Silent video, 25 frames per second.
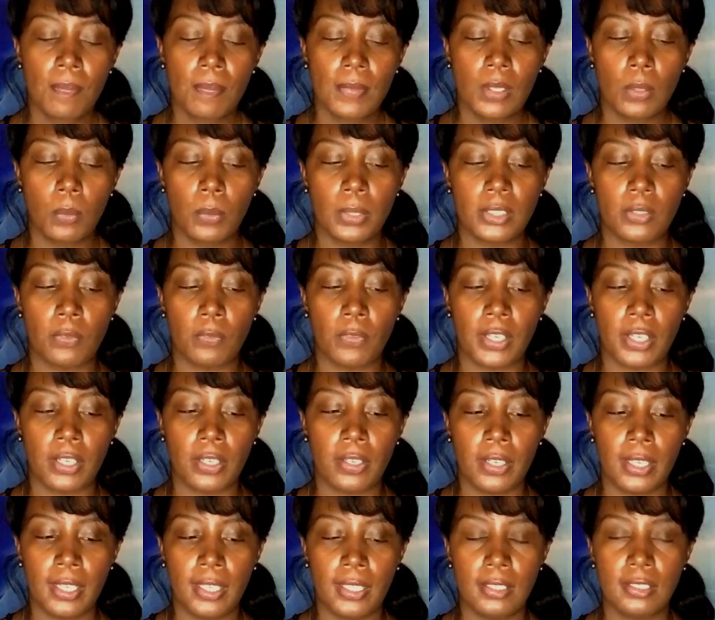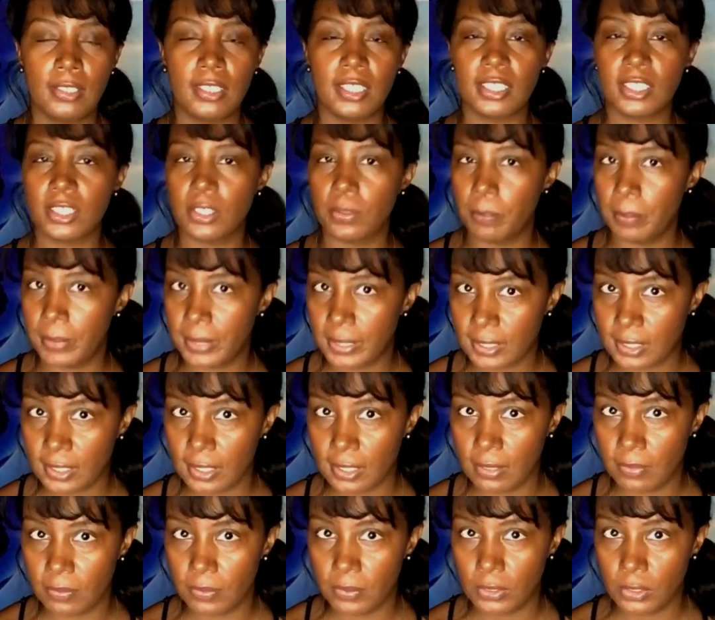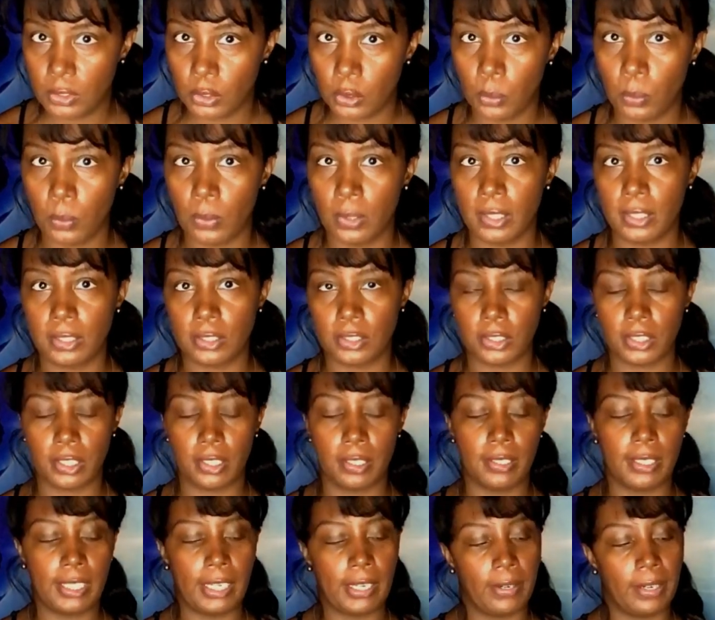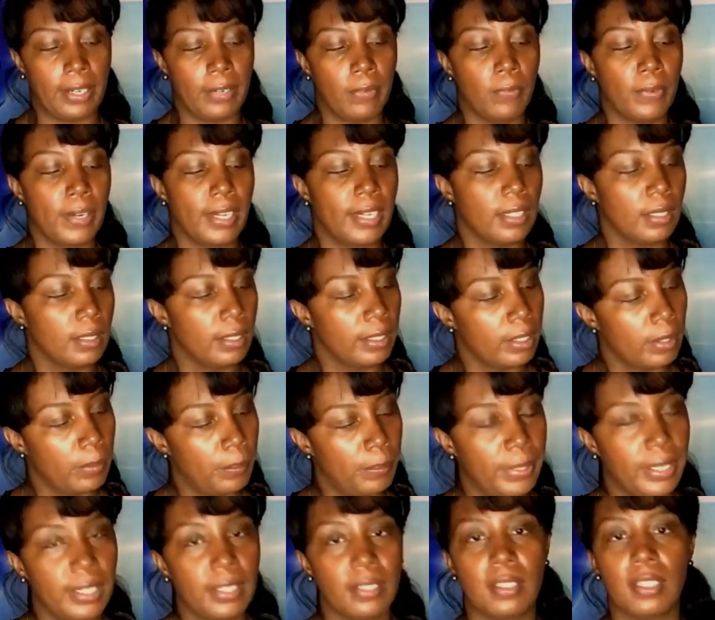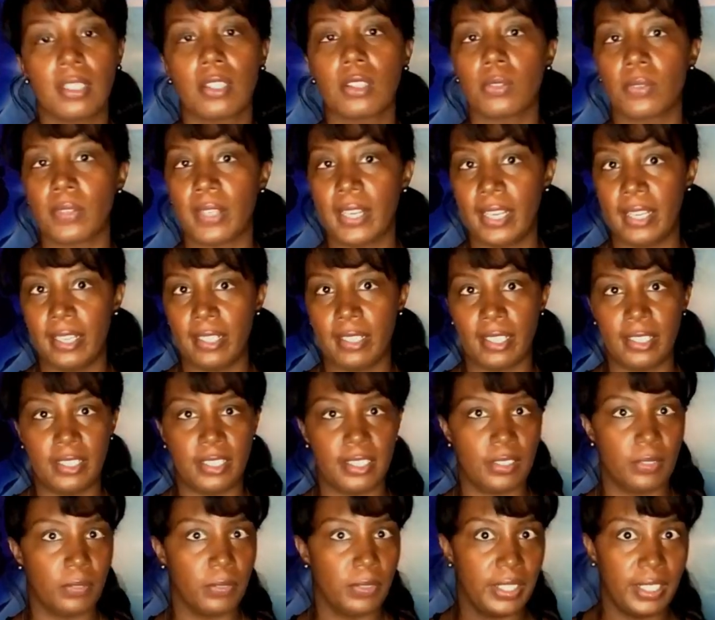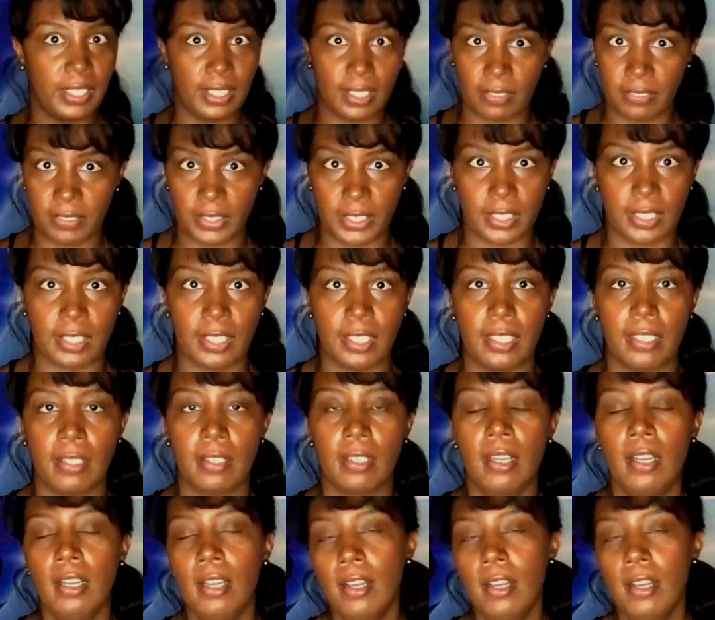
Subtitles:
was very dismissive towards her. Now, I read a little bit of the thread. I didn't read everything.